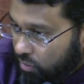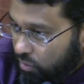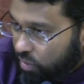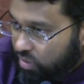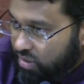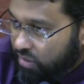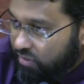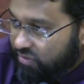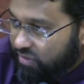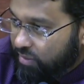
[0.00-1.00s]
What was the
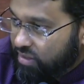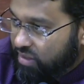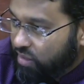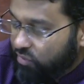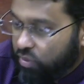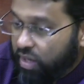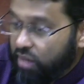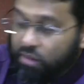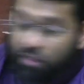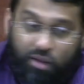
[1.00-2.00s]
famous thing of
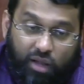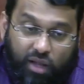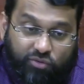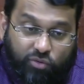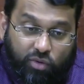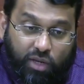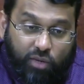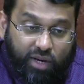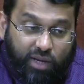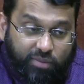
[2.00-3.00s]
Hunain? After Hunain,
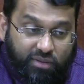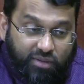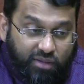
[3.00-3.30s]
what happened?